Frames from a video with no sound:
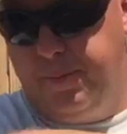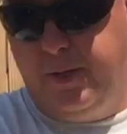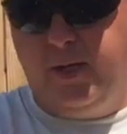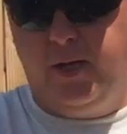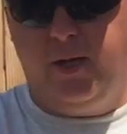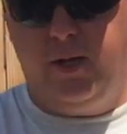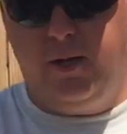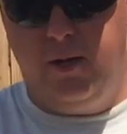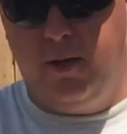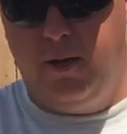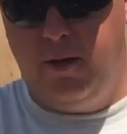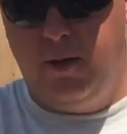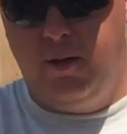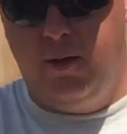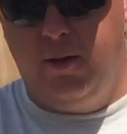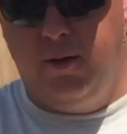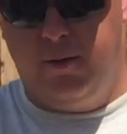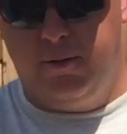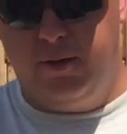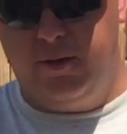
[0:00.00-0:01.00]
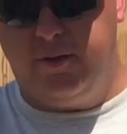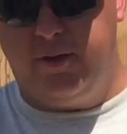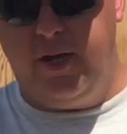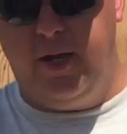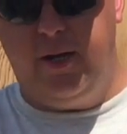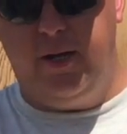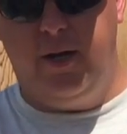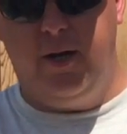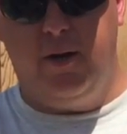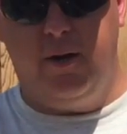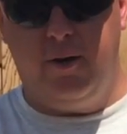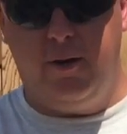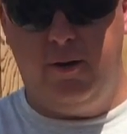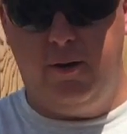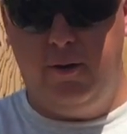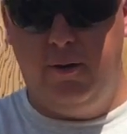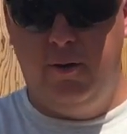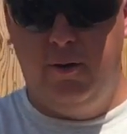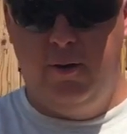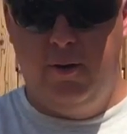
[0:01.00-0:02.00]
be, this kit here
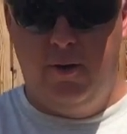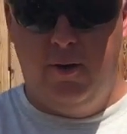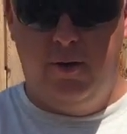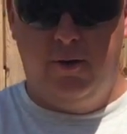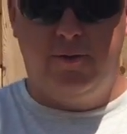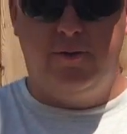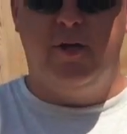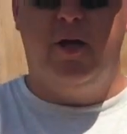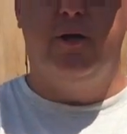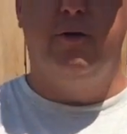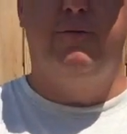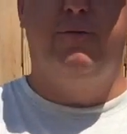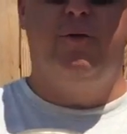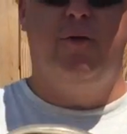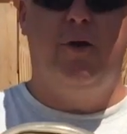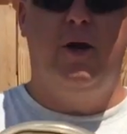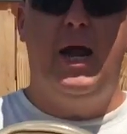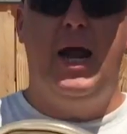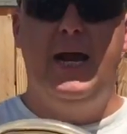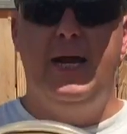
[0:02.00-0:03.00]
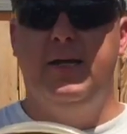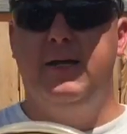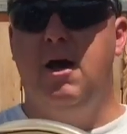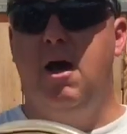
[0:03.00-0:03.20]
sells for $8,